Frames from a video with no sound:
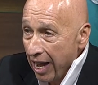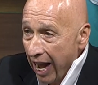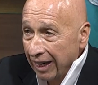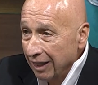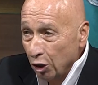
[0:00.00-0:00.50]

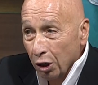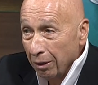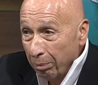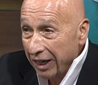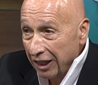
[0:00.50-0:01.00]
and during
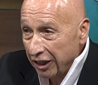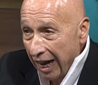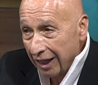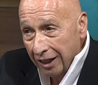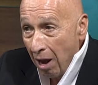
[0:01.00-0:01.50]
the British
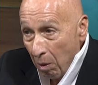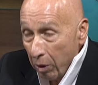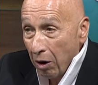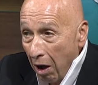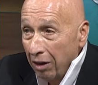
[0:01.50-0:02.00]
days,
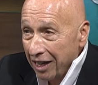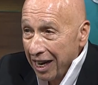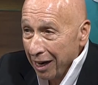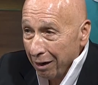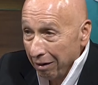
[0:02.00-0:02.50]
we were all
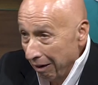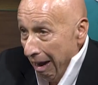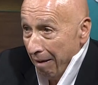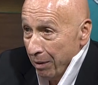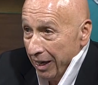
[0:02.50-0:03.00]
here, and
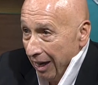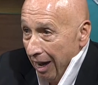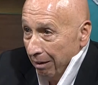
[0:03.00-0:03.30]
I've been